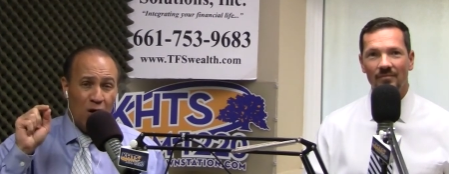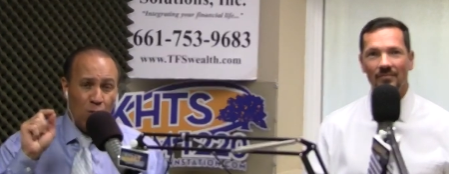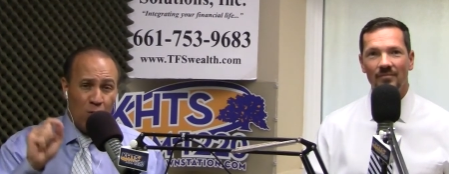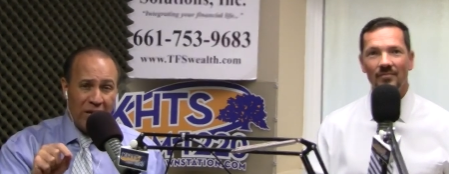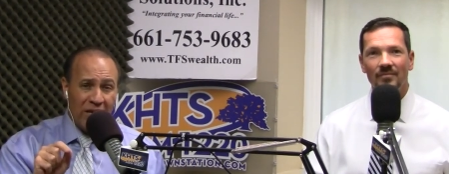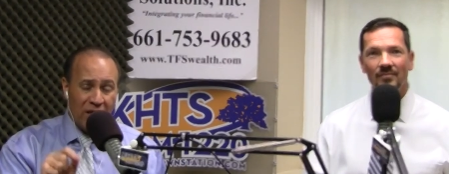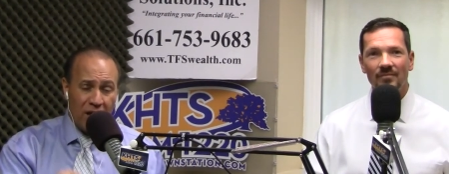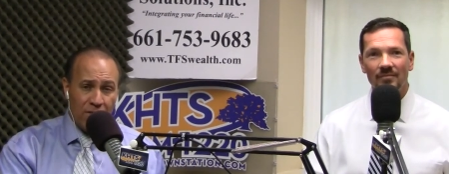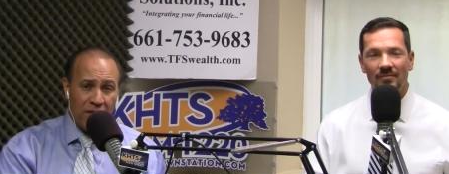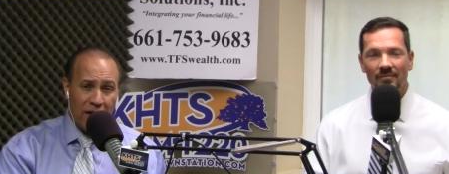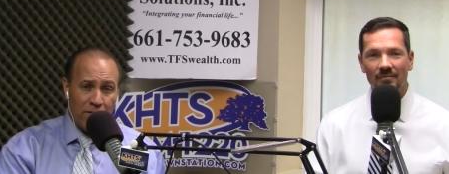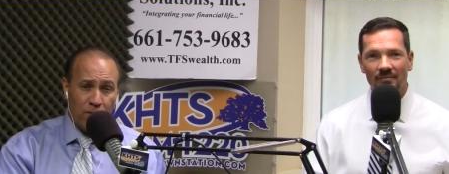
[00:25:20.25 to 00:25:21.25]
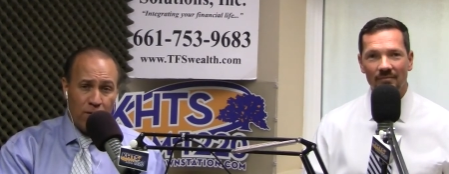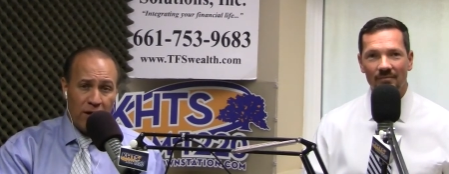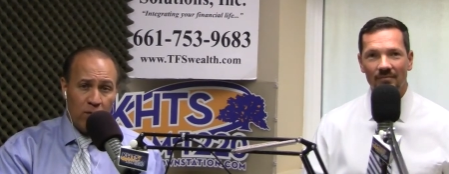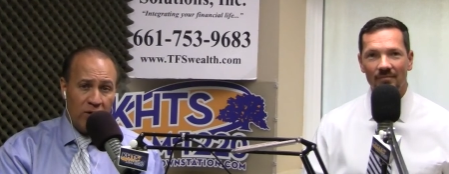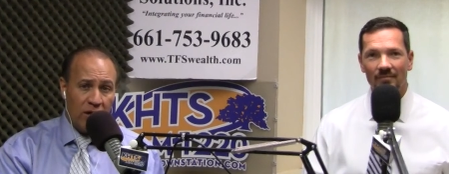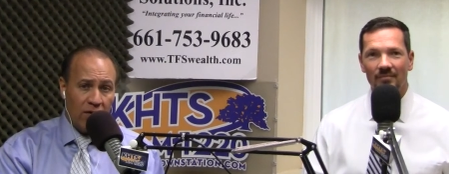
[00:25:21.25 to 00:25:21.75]
Speaker 1: We can cover that for you,
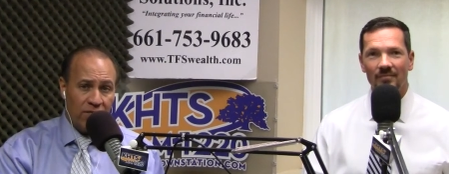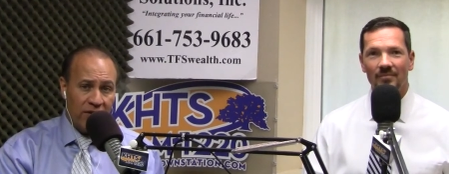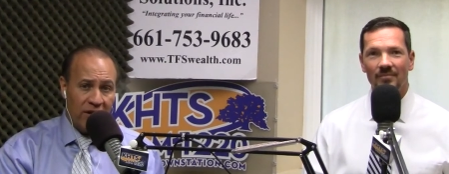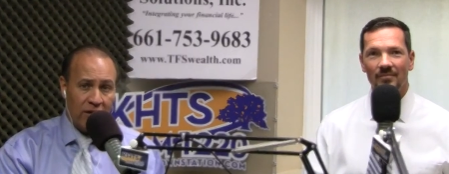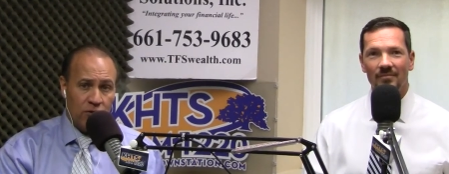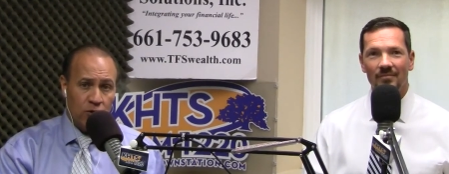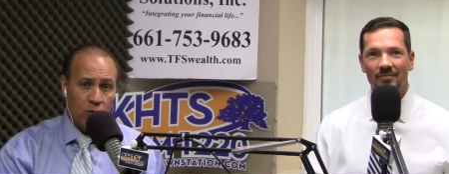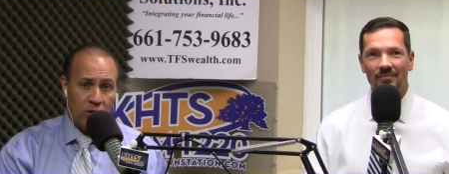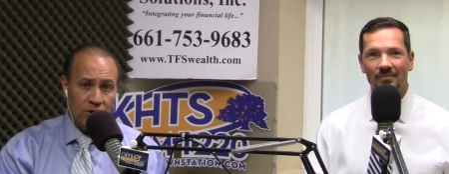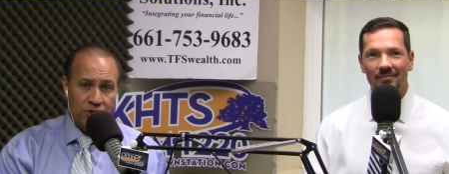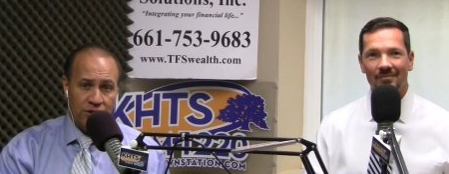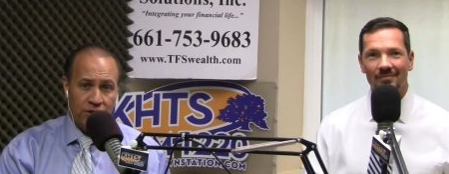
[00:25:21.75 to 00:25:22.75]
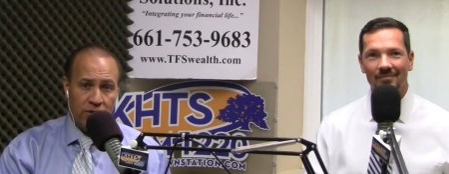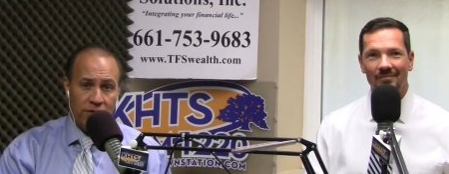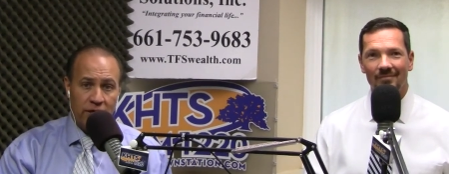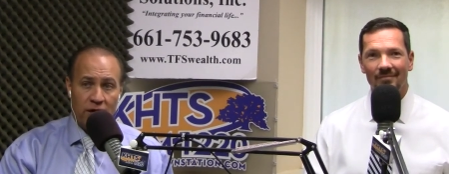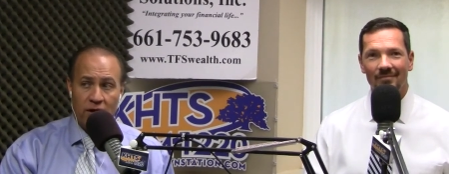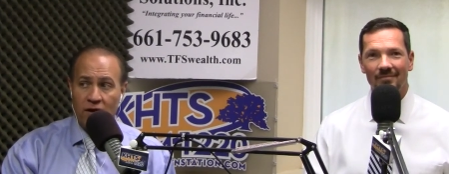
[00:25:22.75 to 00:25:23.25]
and we often answer questions here on
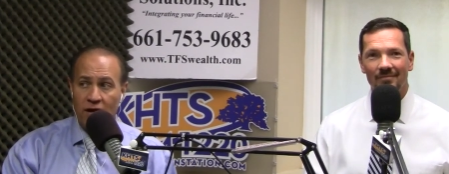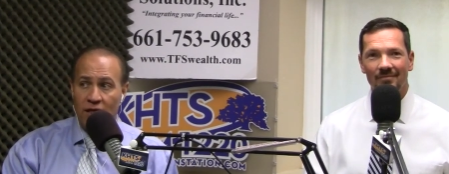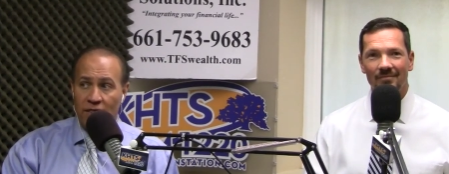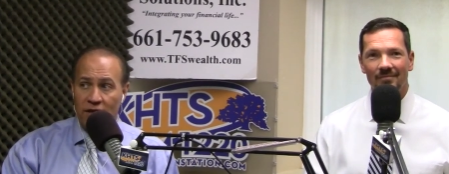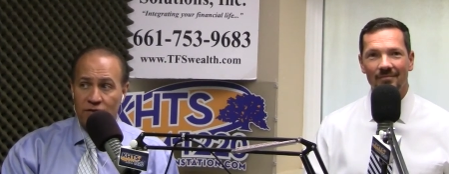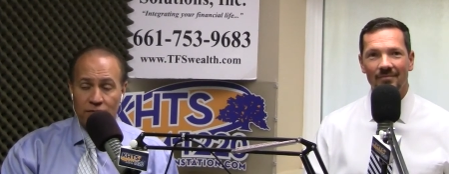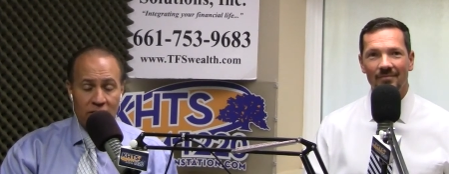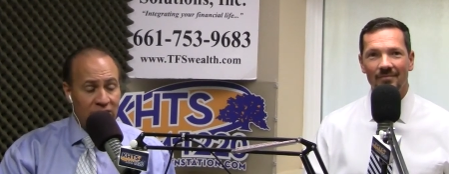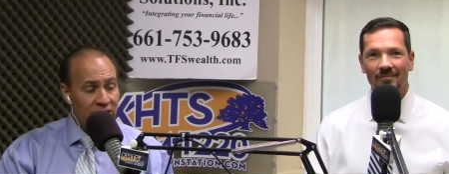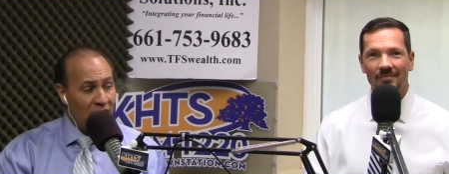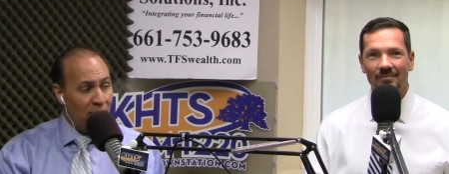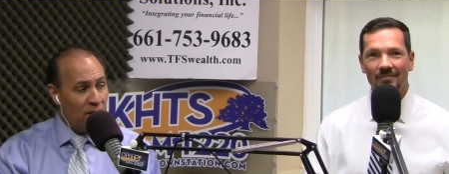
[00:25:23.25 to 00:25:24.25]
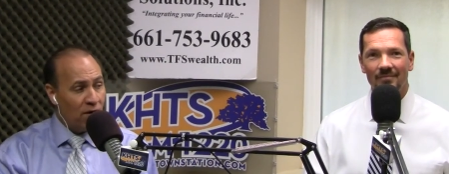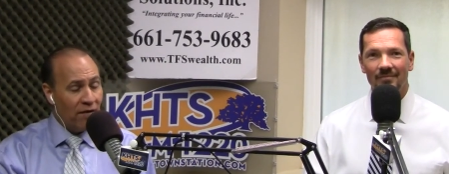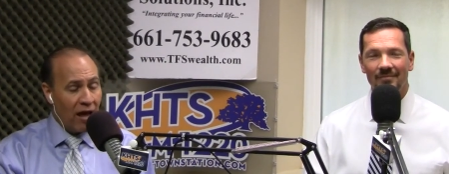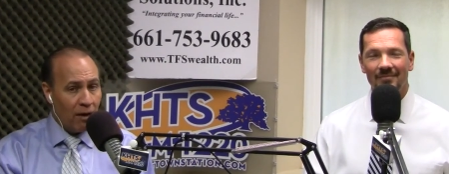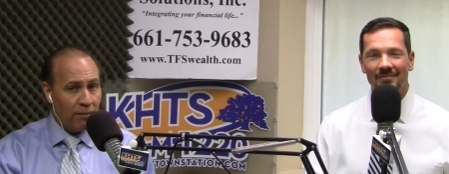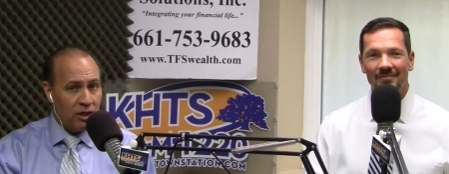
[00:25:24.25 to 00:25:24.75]
the air. Thanks for listening. I'm Arif
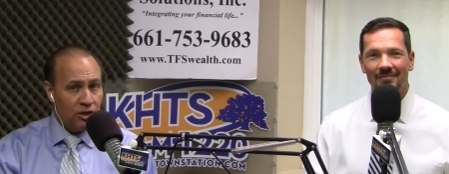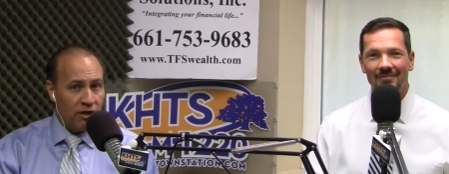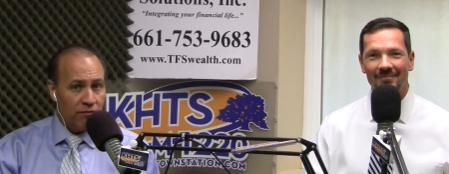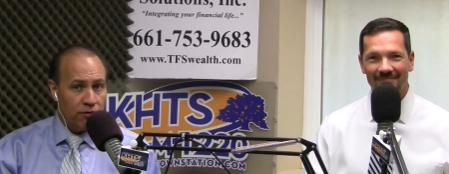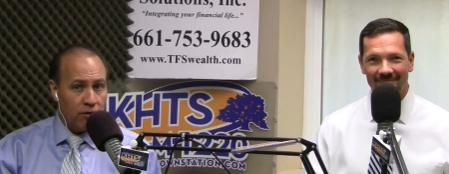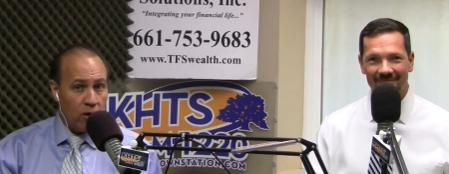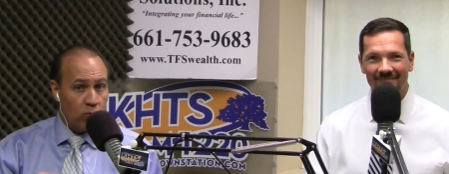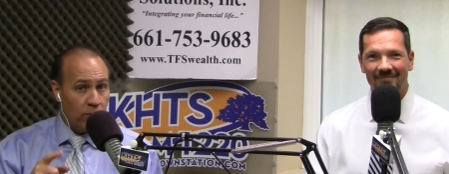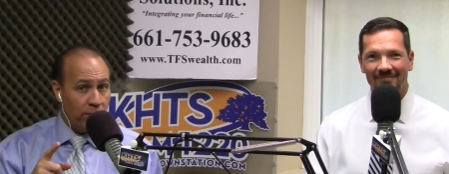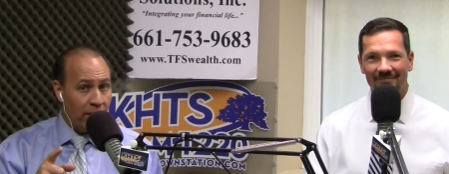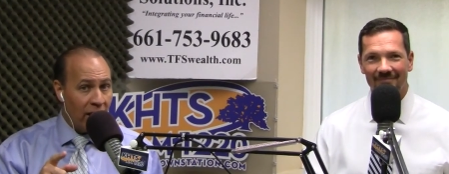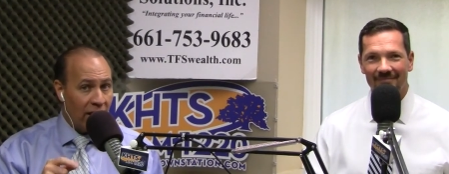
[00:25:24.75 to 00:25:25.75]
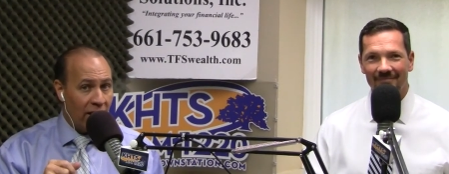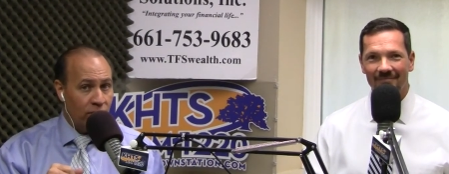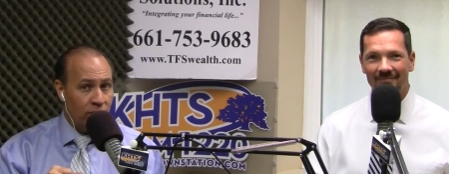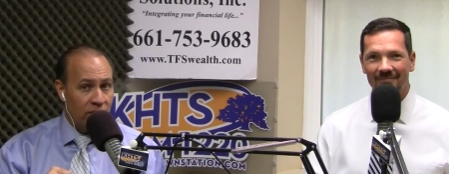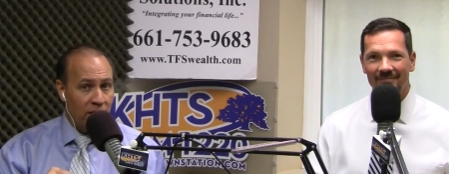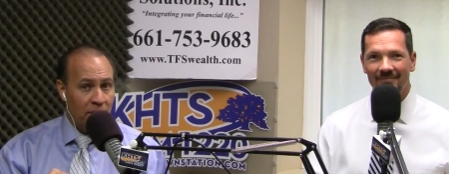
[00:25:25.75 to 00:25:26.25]
Halaby and Jeff Girard. We'll be back after
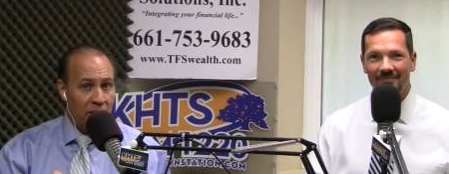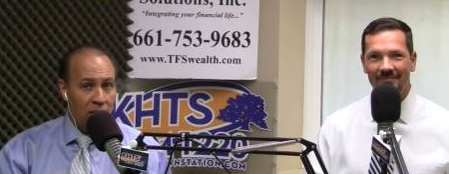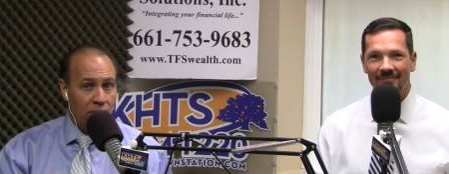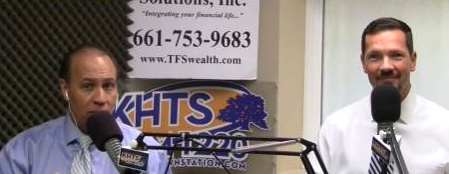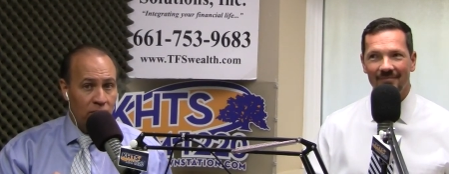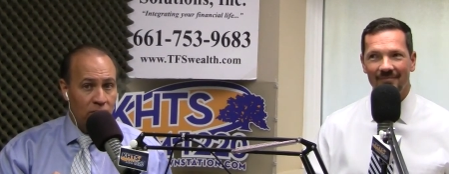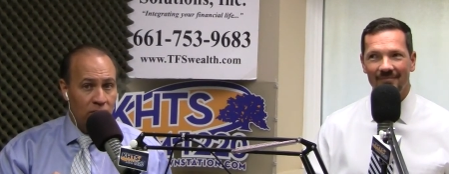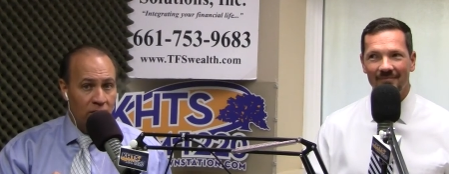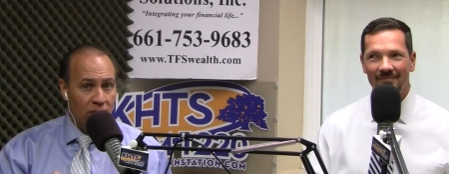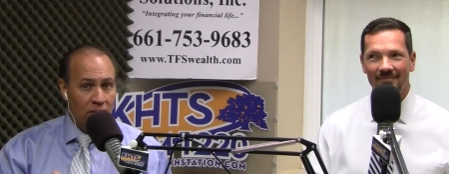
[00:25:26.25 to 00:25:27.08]
the top of the hour news